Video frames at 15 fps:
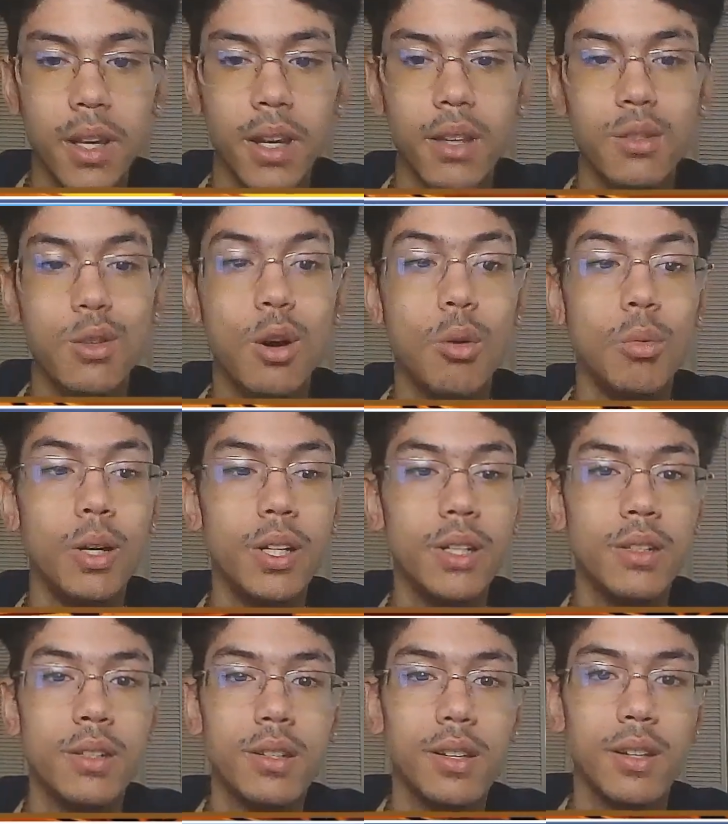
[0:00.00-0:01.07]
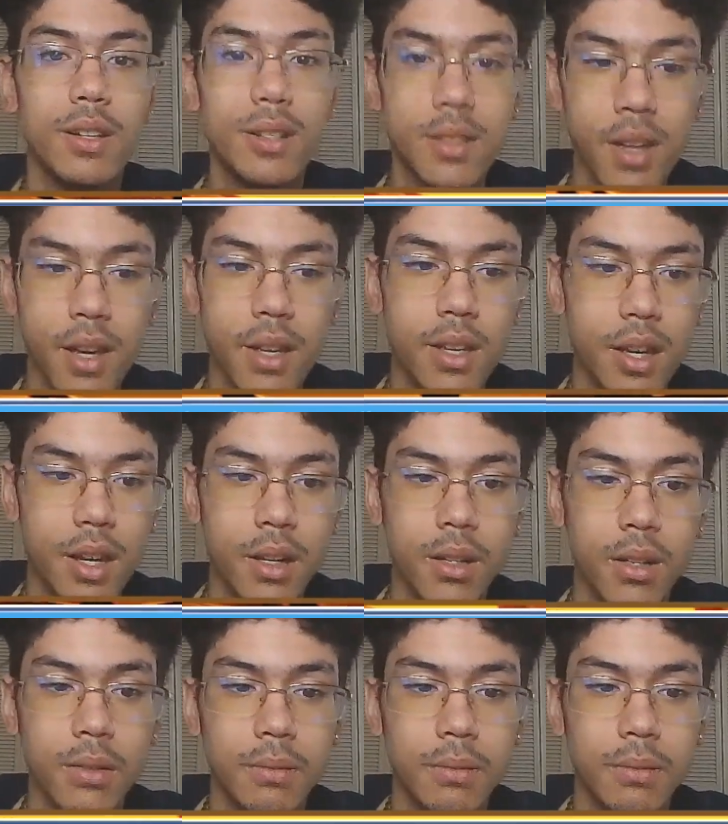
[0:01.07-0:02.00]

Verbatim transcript: and as always, take care.